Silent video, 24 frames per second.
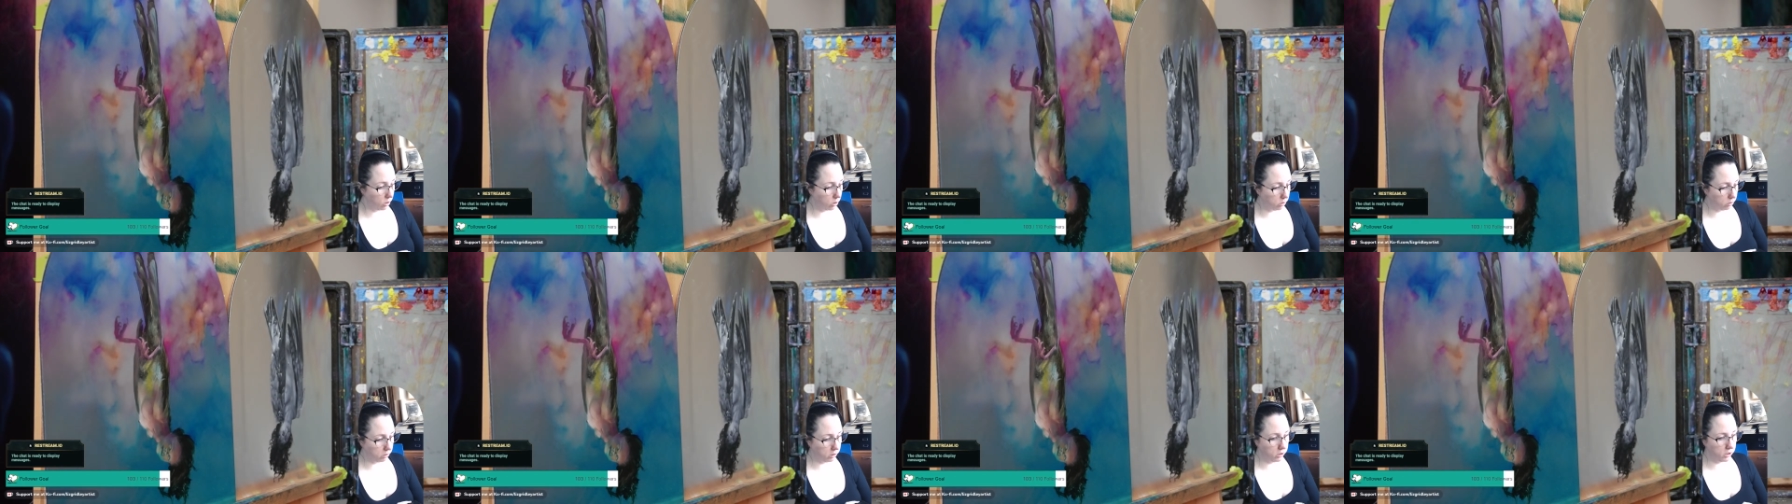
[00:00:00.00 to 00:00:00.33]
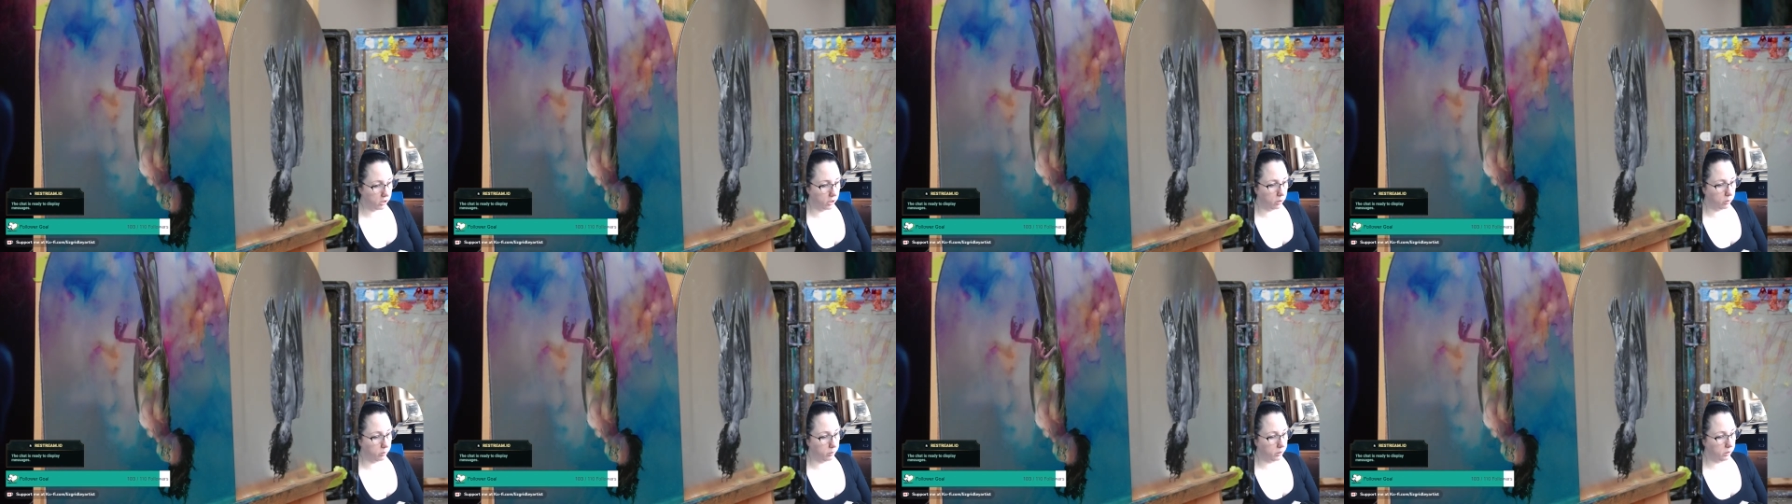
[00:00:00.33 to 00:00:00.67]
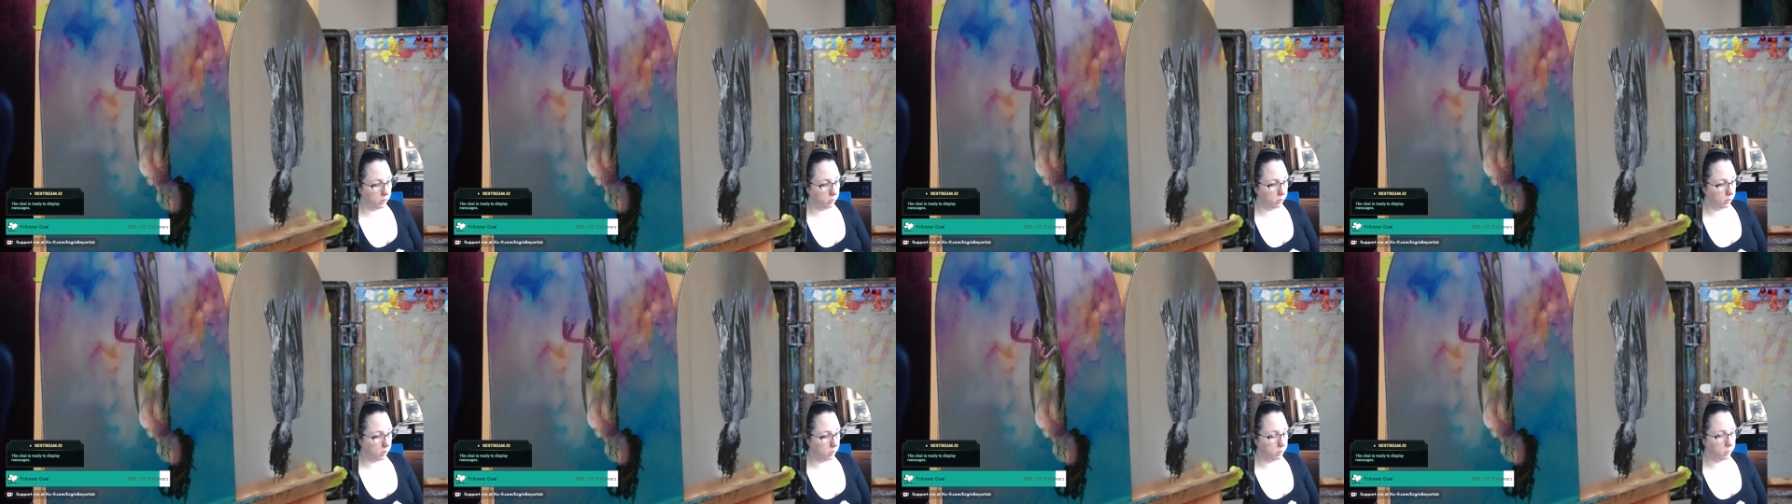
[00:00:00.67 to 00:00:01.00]
Older
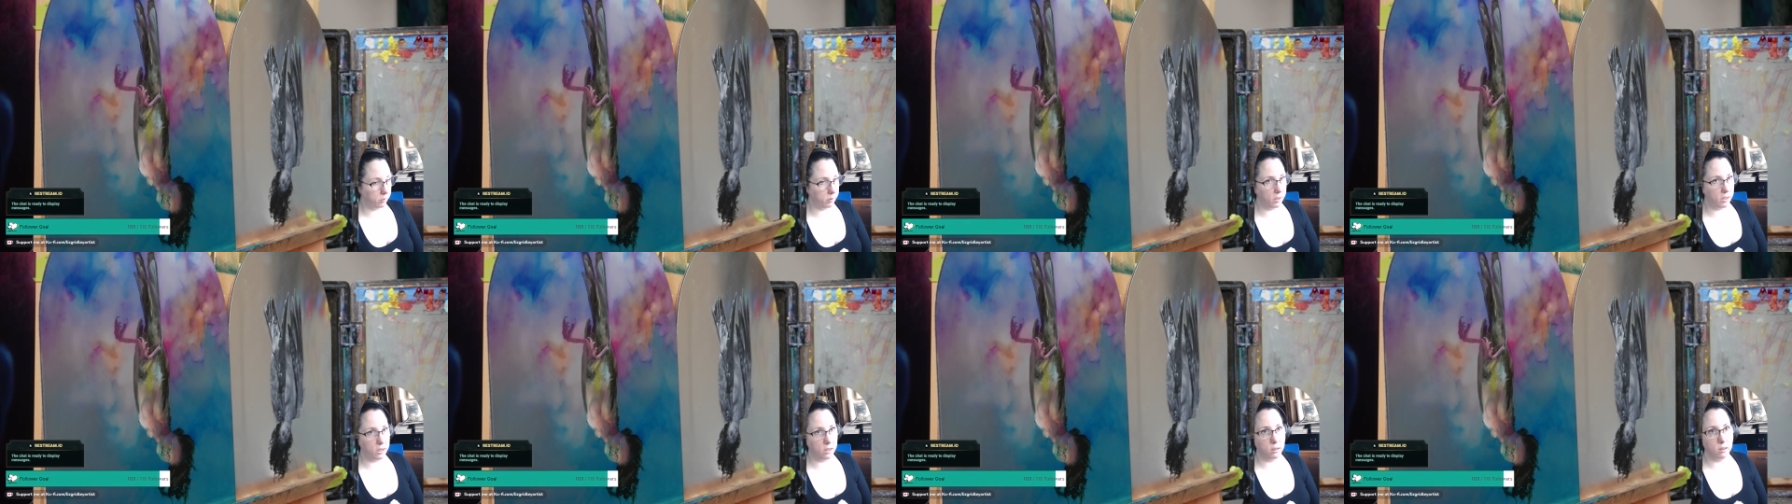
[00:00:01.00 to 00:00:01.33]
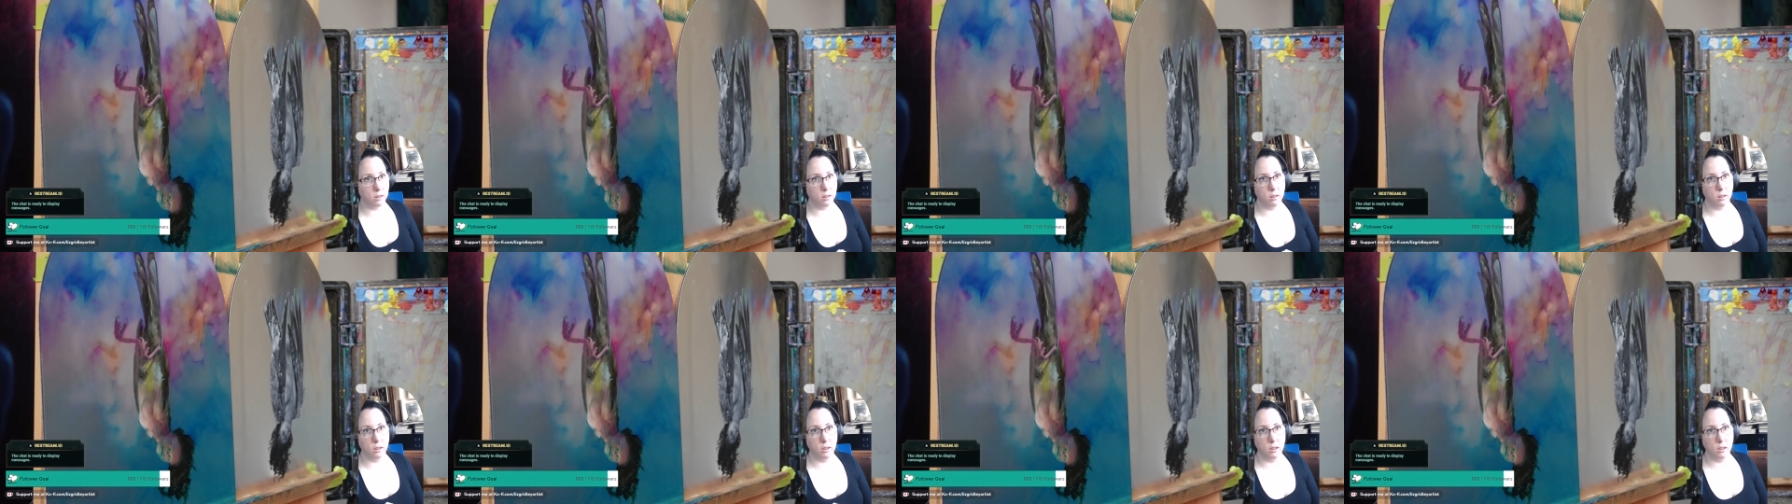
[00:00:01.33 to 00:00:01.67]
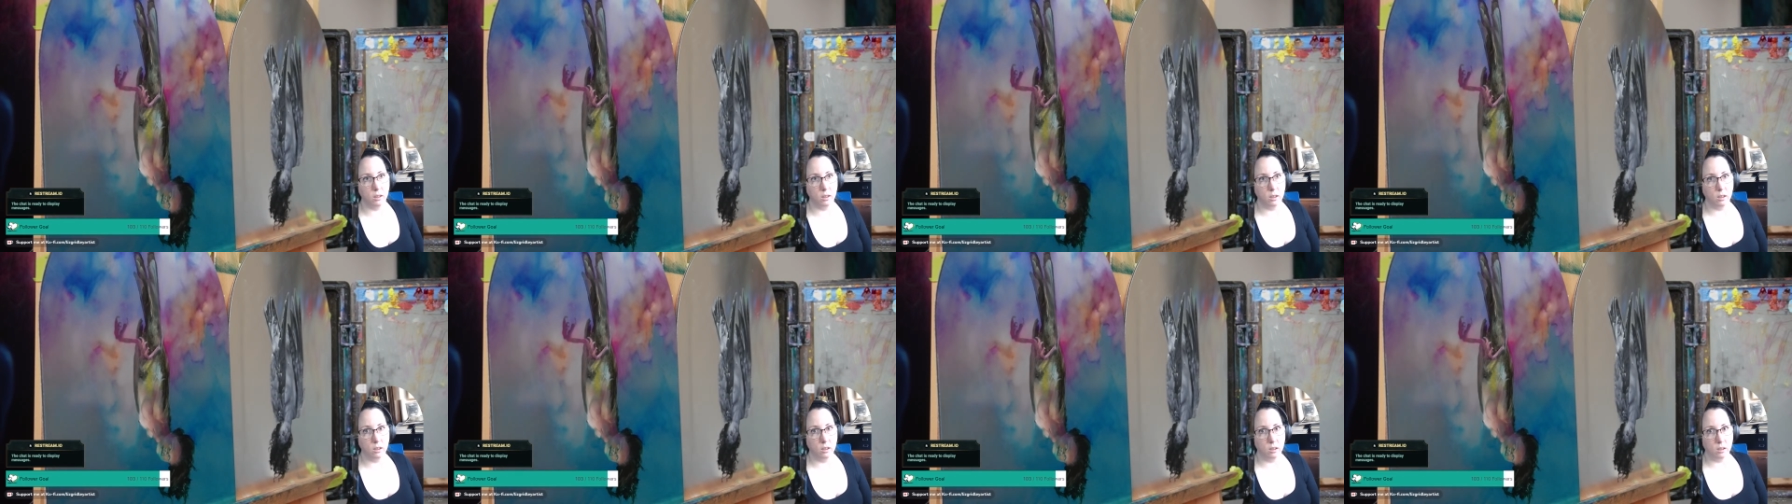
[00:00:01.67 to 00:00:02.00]
gentleman, probably
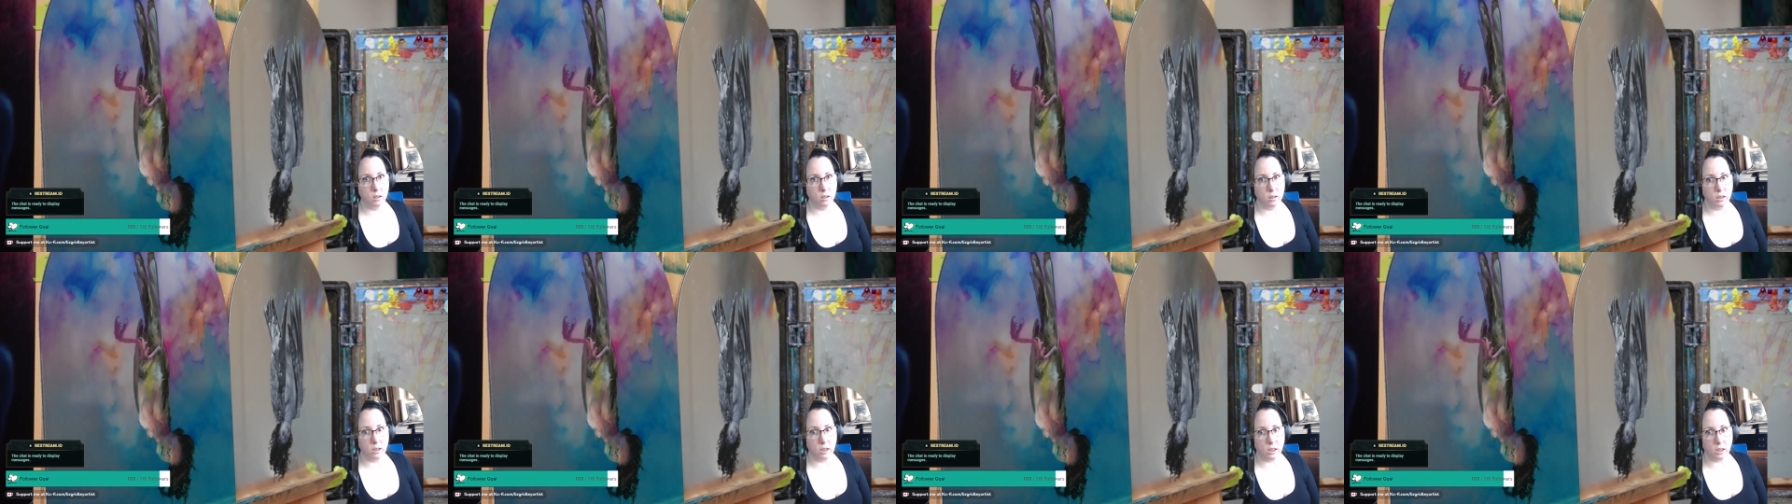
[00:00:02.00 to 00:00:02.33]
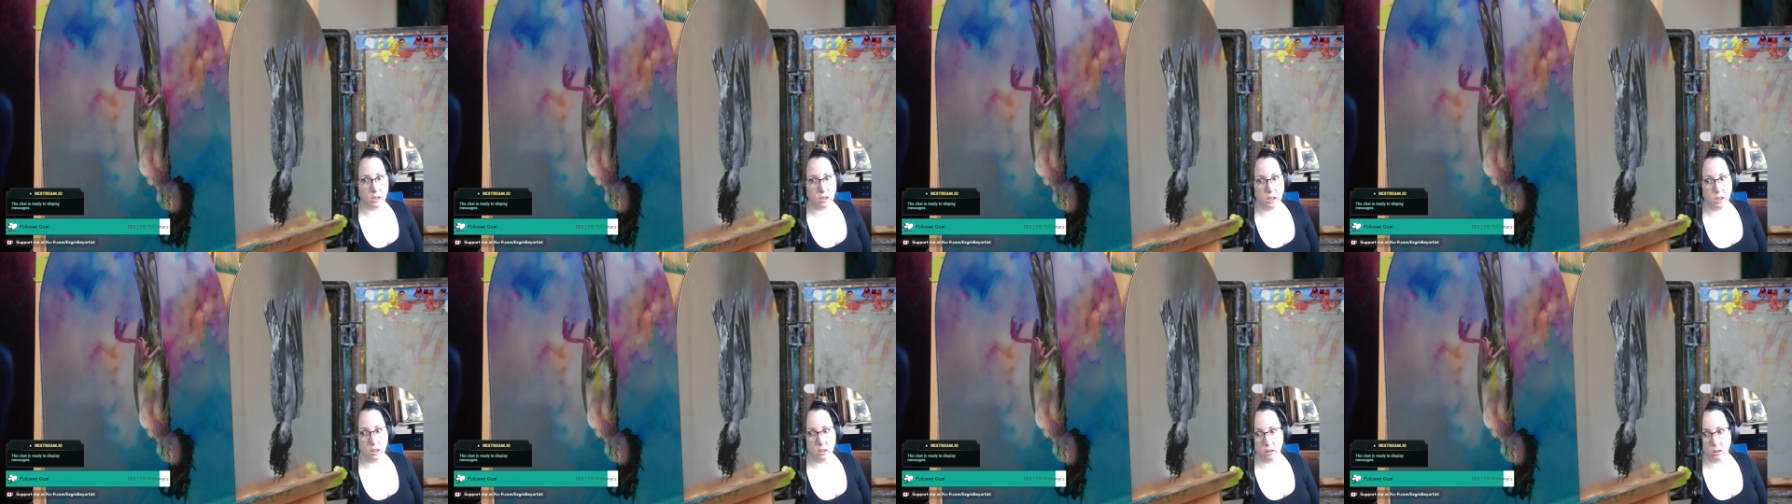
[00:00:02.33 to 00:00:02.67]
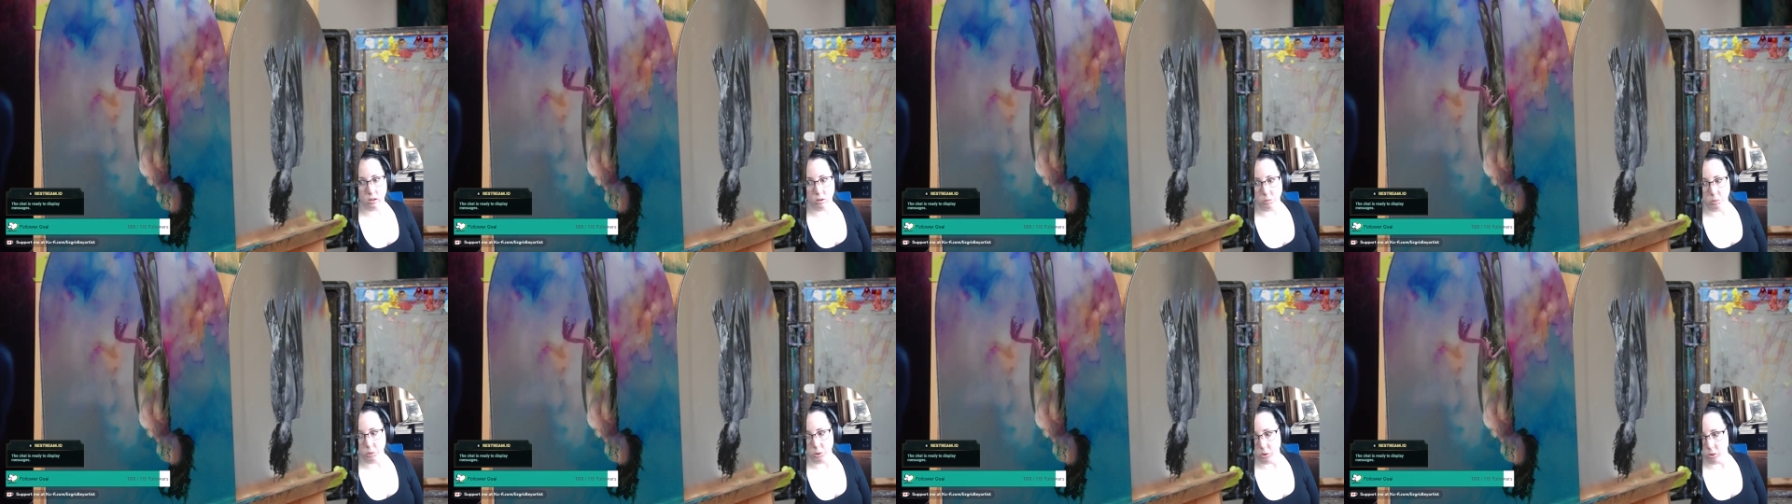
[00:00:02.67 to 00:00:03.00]
60s
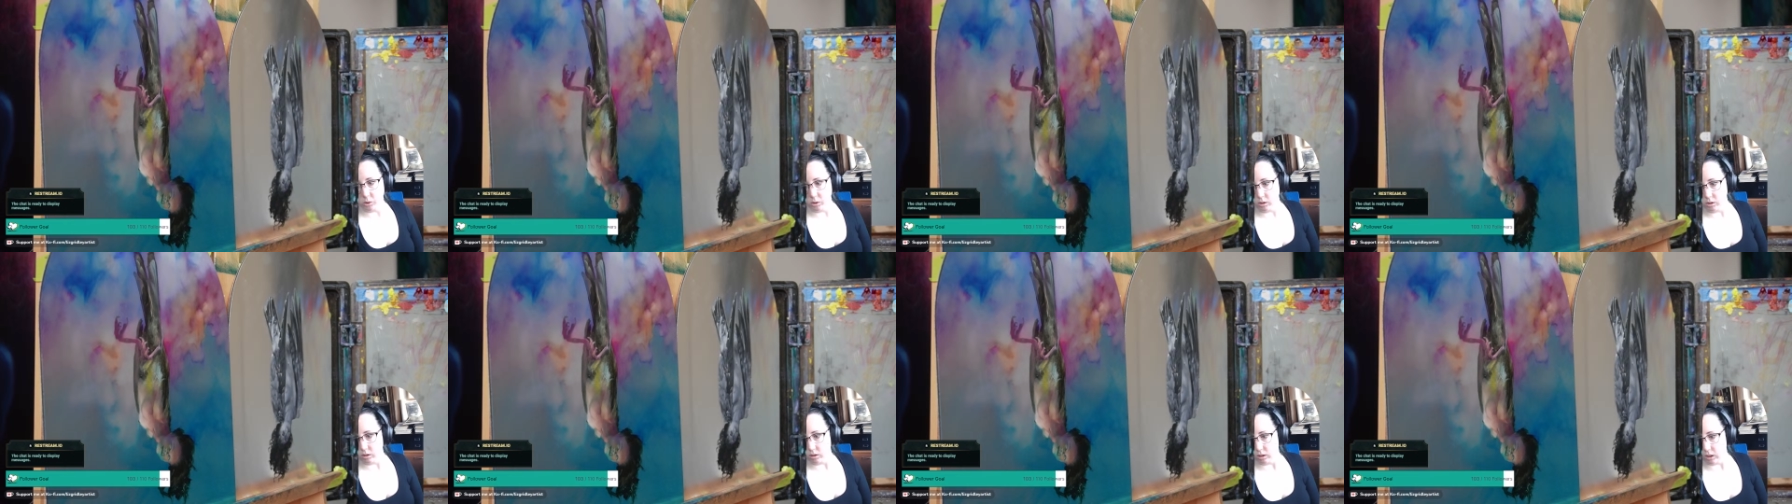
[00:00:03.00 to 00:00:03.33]
or more.